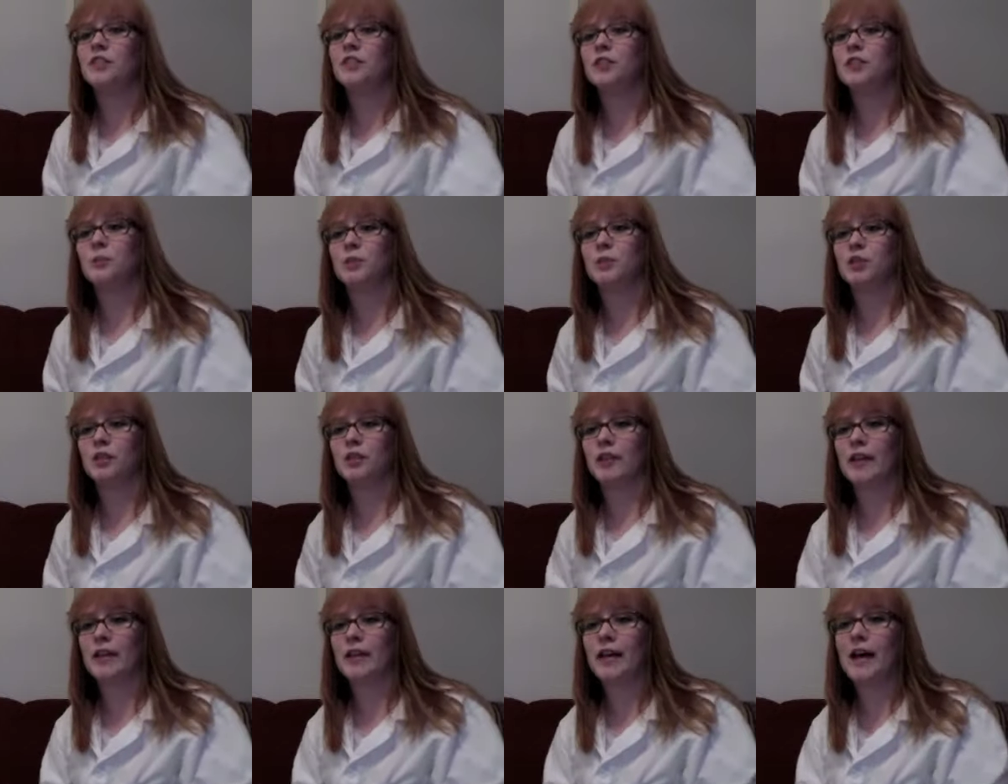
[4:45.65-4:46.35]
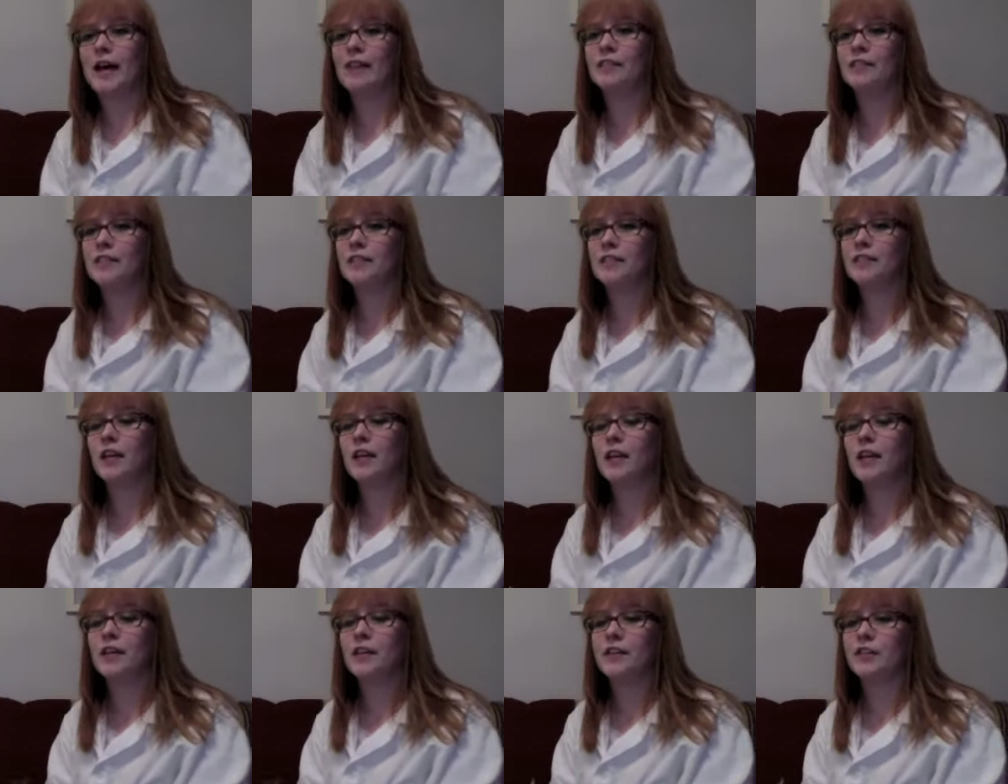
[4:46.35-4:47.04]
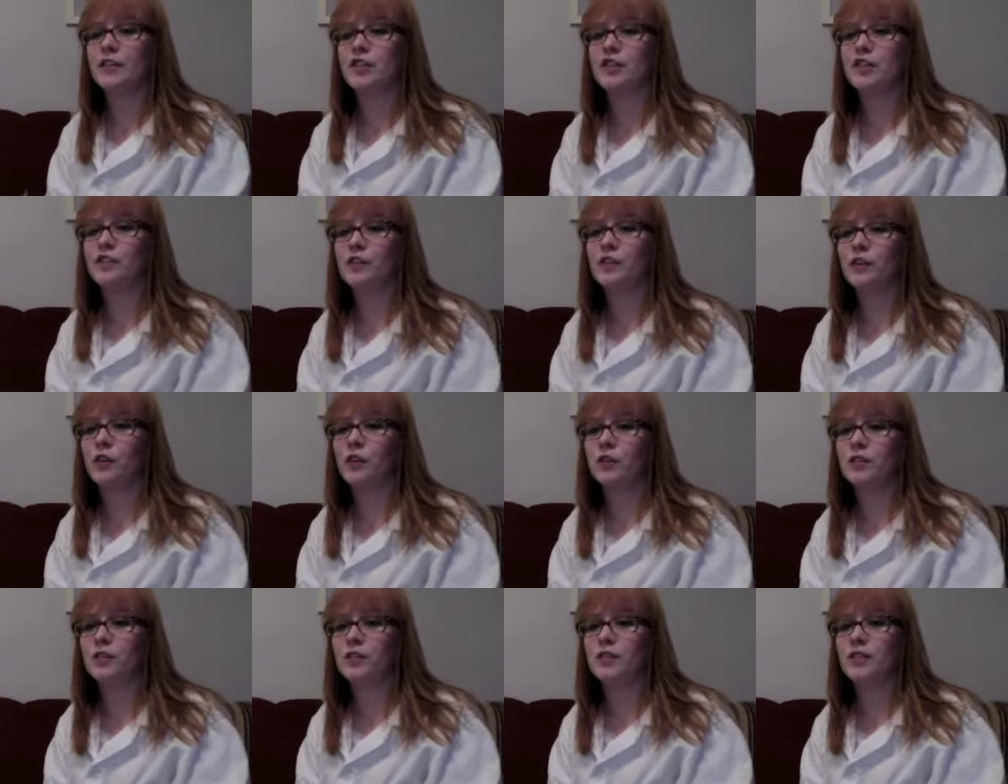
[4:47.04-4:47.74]
which are like cavities. The gingiva
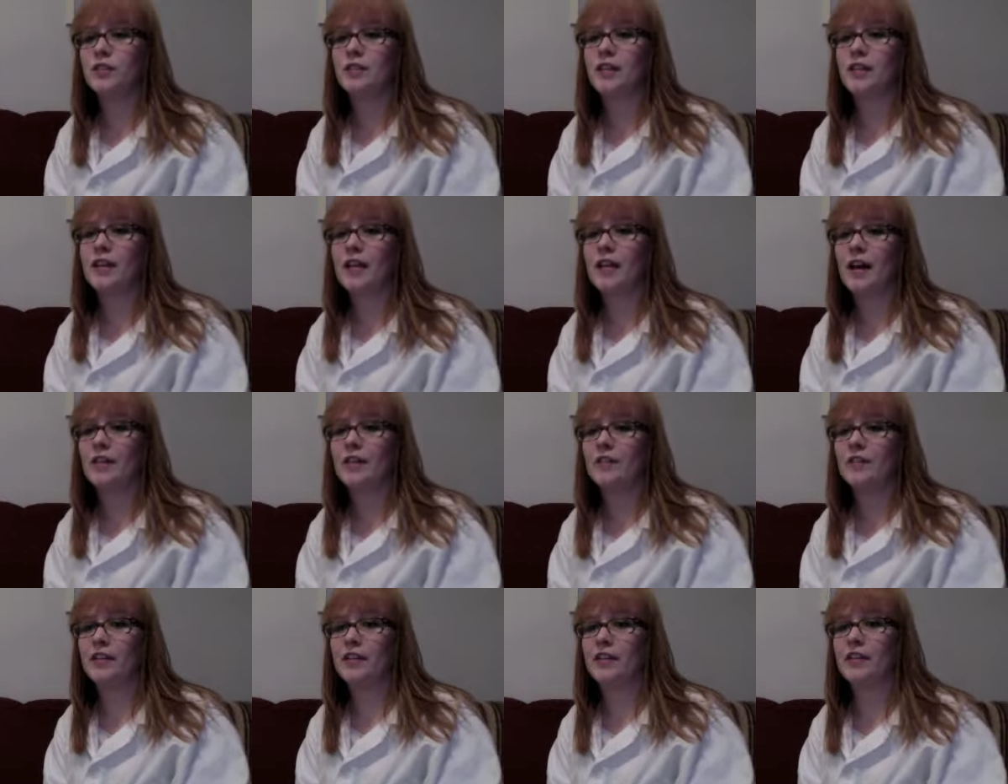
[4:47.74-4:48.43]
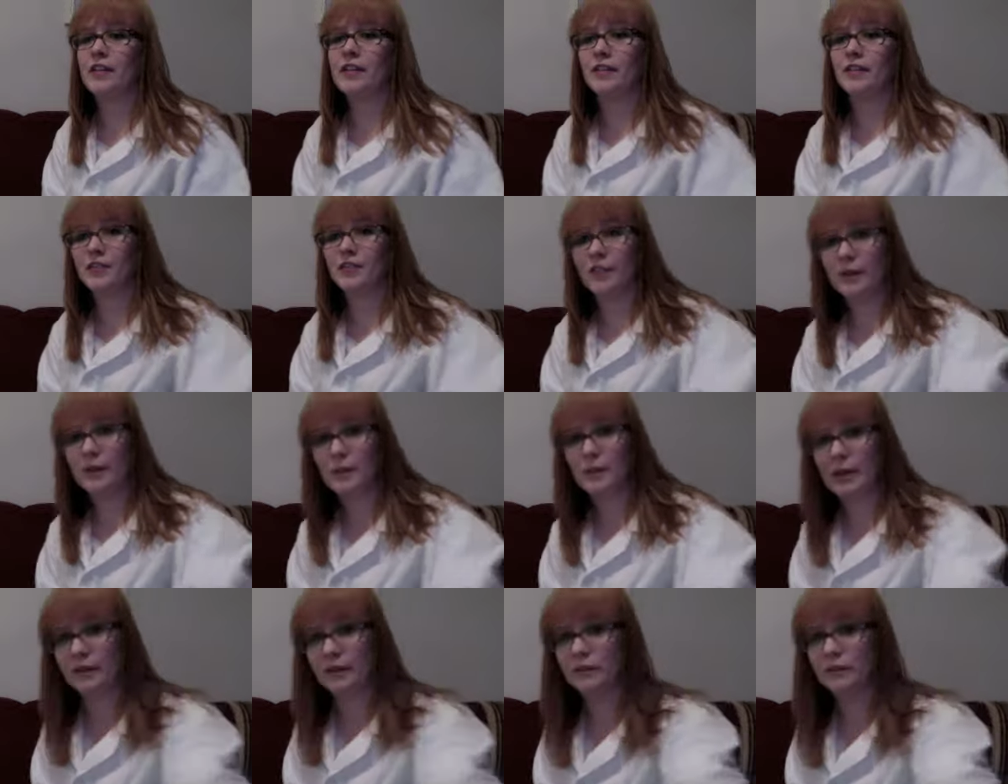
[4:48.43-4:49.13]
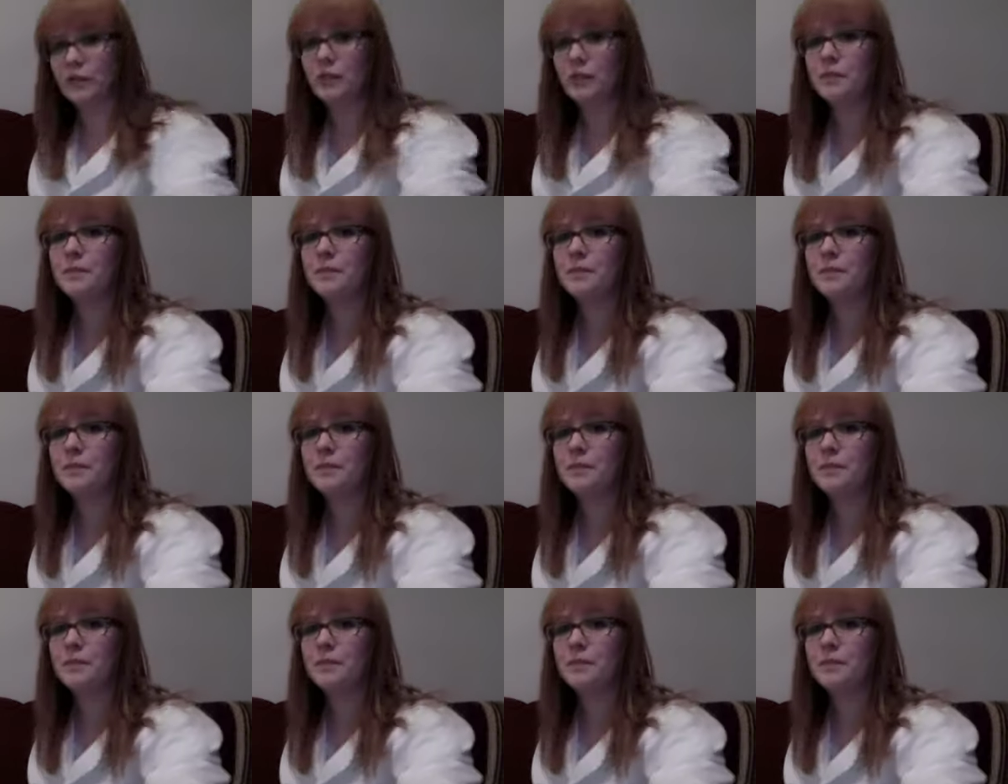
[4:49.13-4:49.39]
grows into that cavity and is very painful.